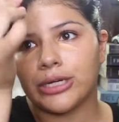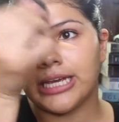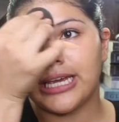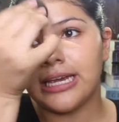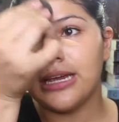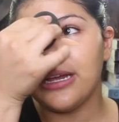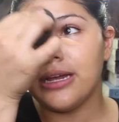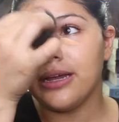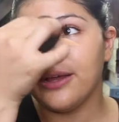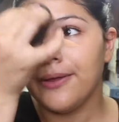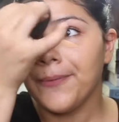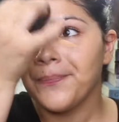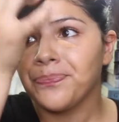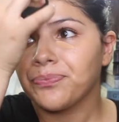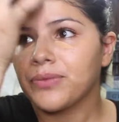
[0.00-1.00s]
He
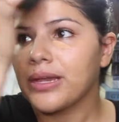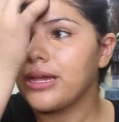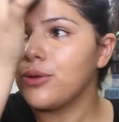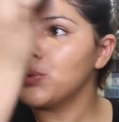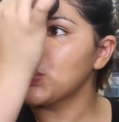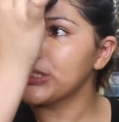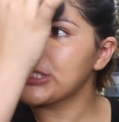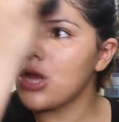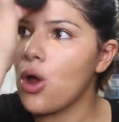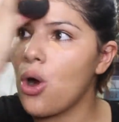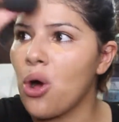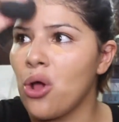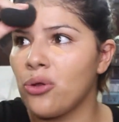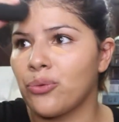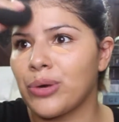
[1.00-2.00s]
was
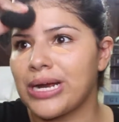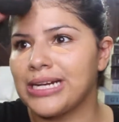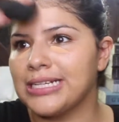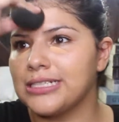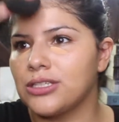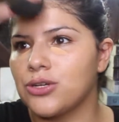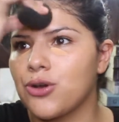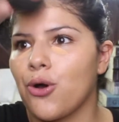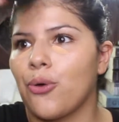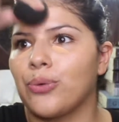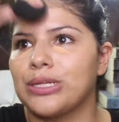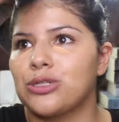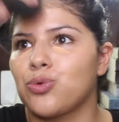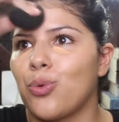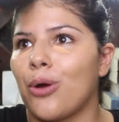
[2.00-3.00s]
all ready to go
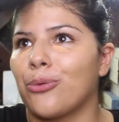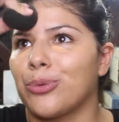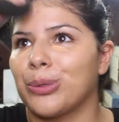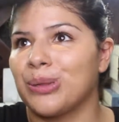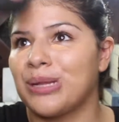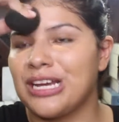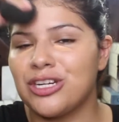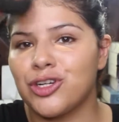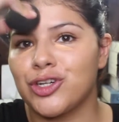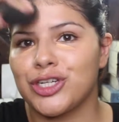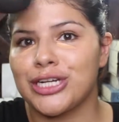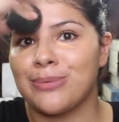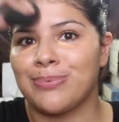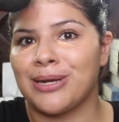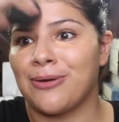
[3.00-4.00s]
into a
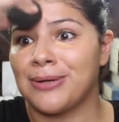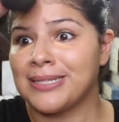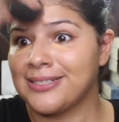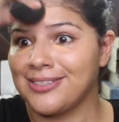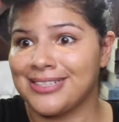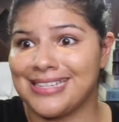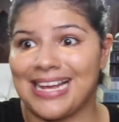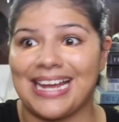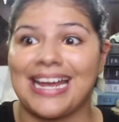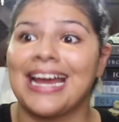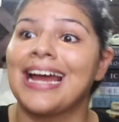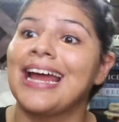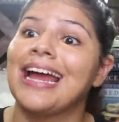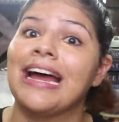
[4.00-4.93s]
relationship, and I was just like,